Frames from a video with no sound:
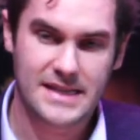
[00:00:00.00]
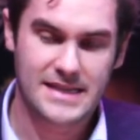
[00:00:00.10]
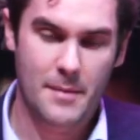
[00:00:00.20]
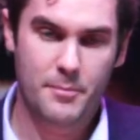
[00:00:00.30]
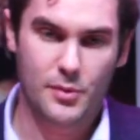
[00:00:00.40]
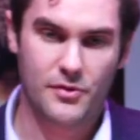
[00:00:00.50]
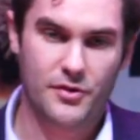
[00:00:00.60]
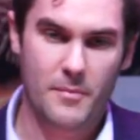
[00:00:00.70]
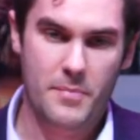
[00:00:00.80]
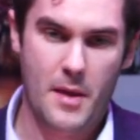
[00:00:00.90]

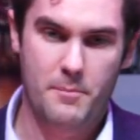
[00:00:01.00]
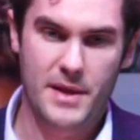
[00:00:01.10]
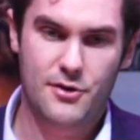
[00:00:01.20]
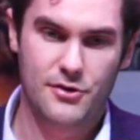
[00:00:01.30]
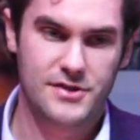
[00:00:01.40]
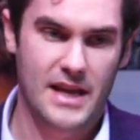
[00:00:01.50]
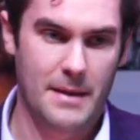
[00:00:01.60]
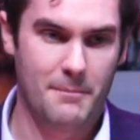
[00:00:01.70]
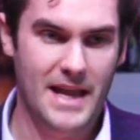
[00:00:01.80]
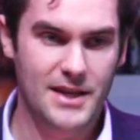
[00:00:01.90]
examples because
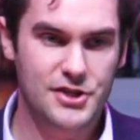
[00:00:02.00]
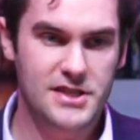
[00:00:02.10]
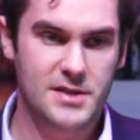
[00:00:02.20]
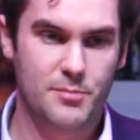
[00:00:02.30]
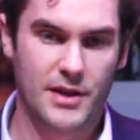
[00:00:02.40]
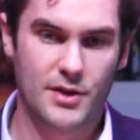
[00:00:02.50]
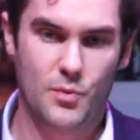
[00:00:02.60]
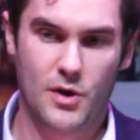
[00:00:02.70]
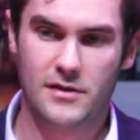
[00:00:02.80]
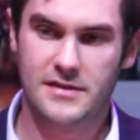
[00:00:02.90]
it manages to bring the
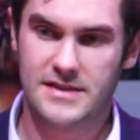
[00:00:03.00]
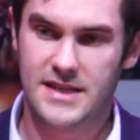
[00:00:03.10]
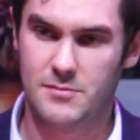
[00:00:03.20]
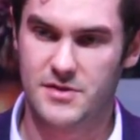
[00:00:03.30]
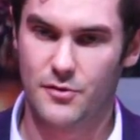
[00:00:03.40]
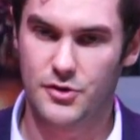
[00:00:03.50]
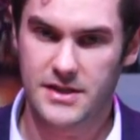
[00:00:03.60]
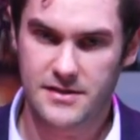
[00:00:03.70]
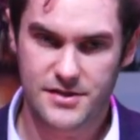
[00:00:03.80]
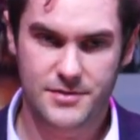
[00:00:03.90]
world in terms of
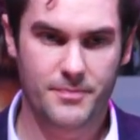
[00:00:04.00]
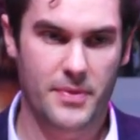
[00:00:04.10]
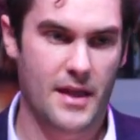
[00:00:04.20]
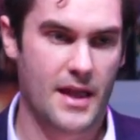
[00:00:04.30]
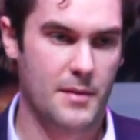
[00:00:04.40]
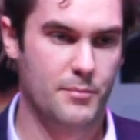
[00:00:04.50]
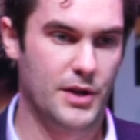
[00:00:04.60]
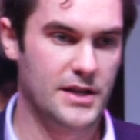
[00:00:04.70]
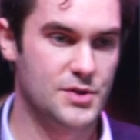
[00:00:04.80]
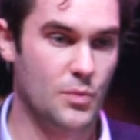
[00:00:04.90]
audience. It
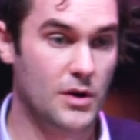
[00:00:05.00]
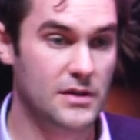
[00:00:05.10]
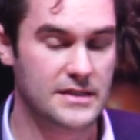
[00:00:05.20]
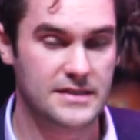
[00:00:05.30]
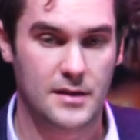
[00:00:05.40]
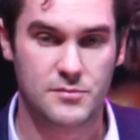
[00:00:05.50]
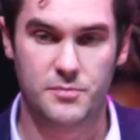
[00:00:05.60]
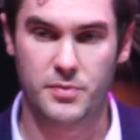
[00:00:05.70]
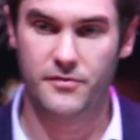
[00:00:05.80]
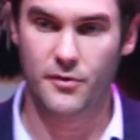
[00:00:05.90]
brings the world in terms
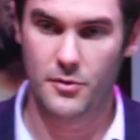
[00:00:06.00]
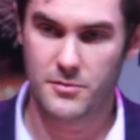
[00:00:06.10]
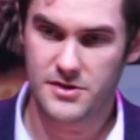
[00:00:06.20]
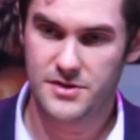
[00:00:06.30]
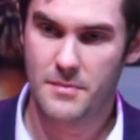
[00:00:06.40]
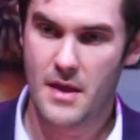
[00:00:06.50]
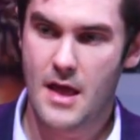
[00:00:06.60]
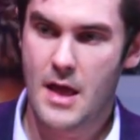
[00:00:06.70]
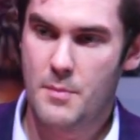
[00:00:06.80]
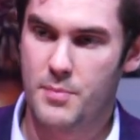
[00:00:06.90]
of performers,
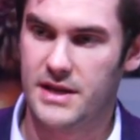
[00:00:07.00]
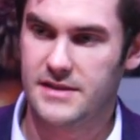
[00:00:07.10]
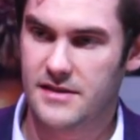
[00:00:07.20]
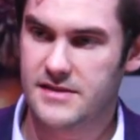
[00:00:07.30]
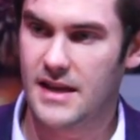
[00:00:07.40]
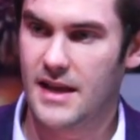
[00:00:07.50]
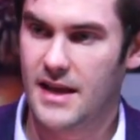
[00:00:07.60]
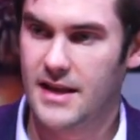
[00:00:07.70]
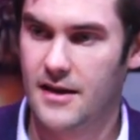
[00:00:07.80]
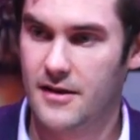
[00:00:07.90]
but it does it
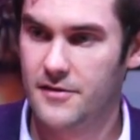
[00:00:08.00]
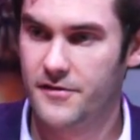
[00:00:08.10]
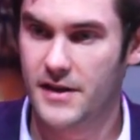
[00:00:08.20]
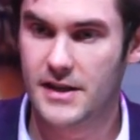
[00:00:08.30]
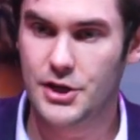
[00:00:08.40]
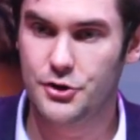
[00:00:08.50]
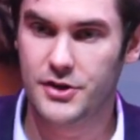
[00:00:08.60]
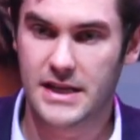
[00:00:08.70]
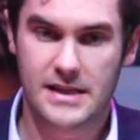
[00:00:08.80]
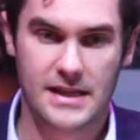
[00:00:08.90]
in a fairly
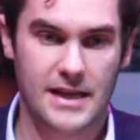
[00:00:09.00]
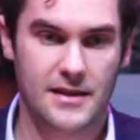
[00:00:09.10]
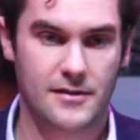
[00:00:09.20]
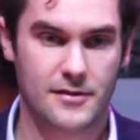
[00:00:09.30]
uniquely